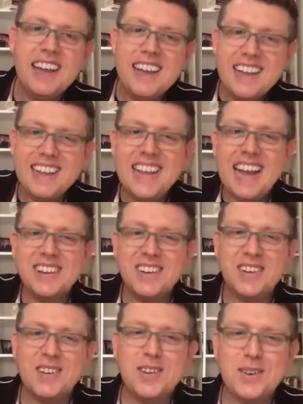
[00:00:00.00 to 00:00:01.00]
and now
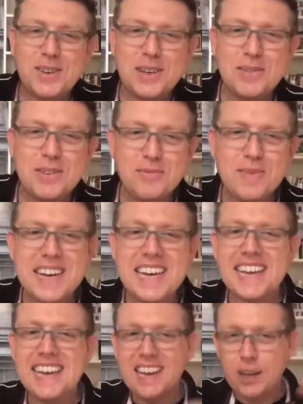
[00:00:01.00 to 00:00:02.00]
she's talking with
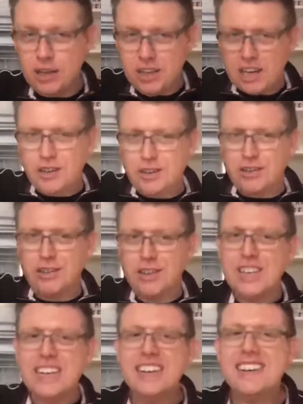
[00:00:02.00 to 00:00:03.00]
me. Yes.
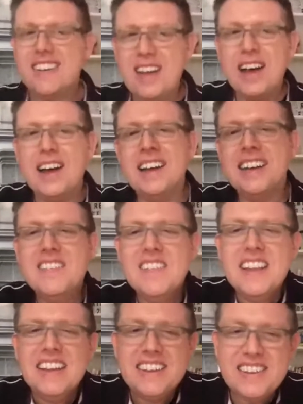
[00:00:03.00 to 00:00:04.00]

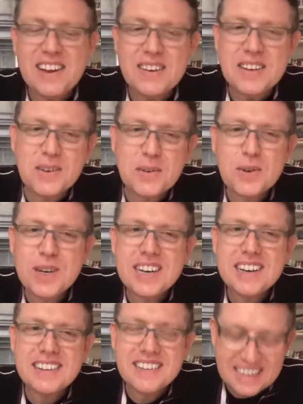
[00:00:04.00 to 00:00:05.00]
So it's all
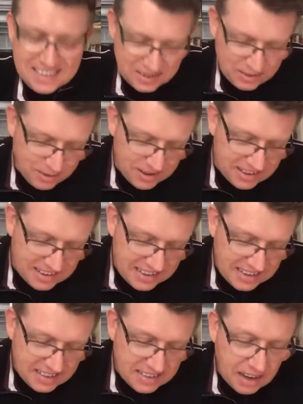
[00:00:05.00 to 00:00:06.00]
good. It's all good.
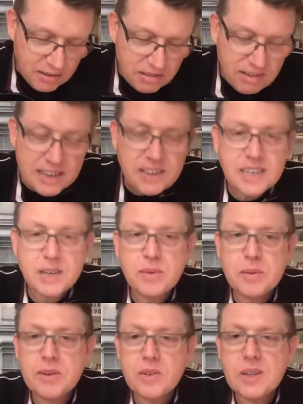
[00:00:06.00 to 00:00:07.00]
So Lorraine's going to
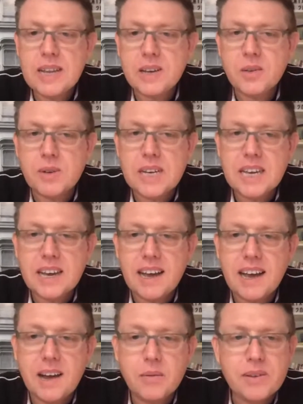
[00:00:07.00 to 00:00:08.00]
be with us next week.
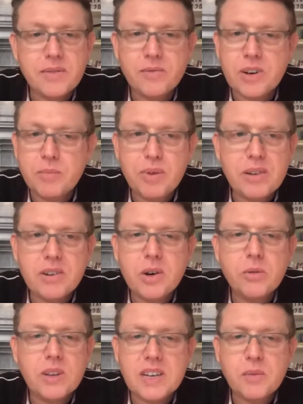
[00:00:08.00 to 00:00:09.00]
We've
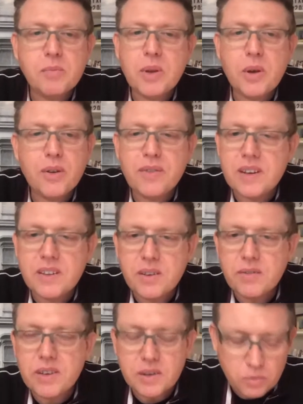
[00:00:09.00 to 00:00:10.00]
pre-recorded this beautiful
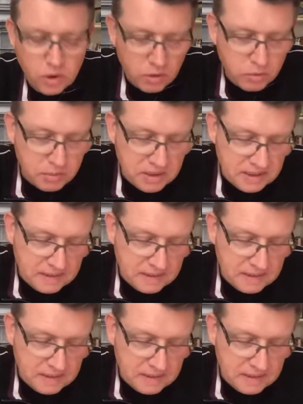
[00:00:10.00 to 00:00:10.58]
interview. What a woman.